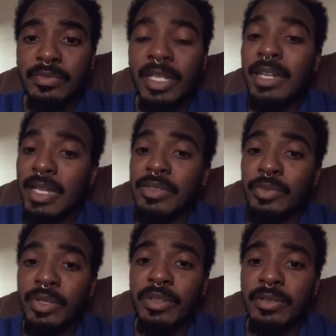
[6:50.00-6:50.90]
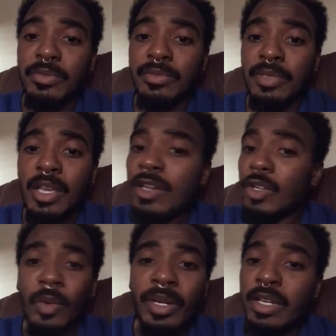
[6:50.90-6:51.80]
And that's real.
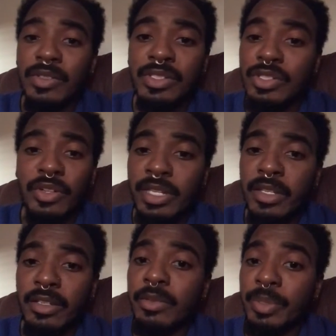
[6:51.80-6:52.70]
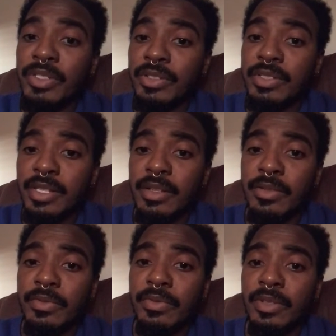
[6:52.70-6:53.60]
No one else is your healer but
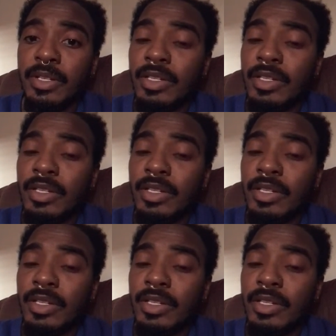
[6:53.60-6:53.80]
yourself.